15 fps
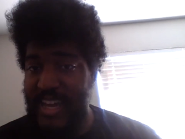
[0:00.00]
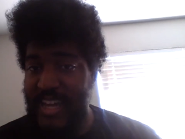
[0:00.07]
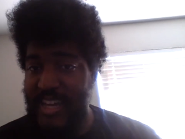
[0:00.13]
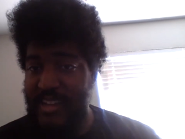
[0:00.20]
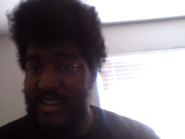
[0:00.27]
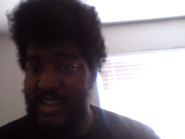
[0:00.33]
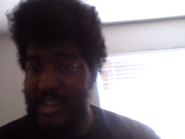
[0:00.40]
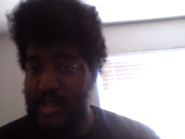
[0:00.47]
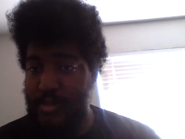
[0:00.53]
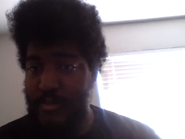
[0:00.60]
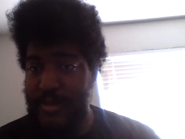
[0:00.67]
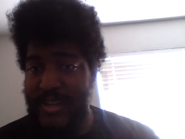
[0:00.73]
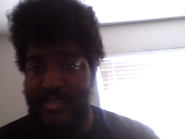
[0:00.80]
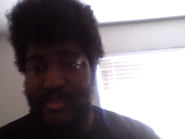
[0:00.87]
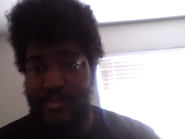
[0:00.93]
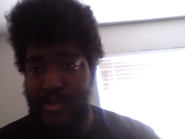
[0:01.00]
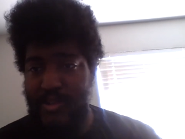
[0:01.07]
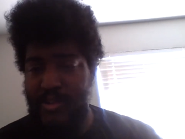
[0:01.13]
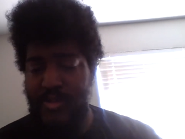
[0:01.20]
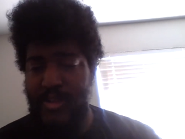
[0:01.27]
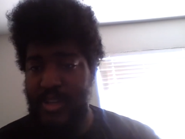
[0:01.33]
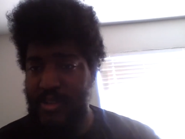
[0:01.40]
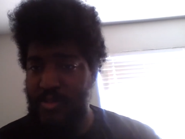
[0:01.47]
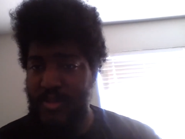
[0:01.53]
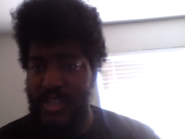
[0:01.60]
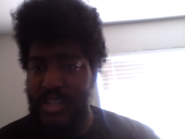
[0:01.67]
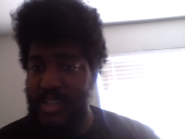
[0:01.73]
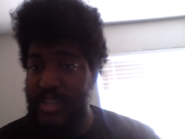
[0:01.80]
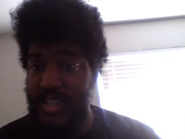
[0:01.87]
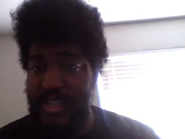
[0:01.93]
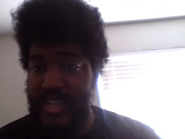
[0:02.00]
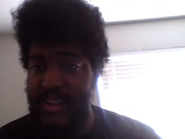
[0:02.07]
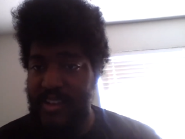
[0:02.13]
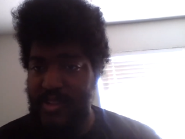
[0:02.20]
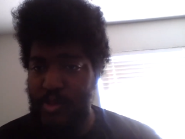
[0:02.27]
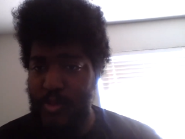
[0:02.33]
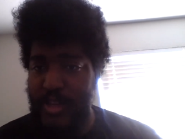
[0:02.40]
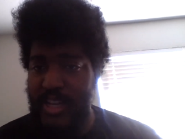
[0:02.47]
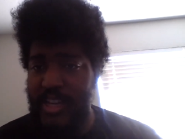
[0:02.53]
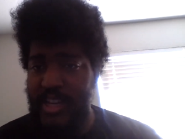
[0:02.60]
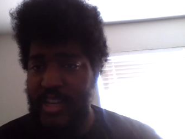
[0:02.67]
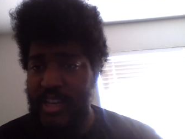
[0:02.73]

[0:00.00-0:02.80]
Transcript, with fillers: and college basketball. You know, we need to get that out the way.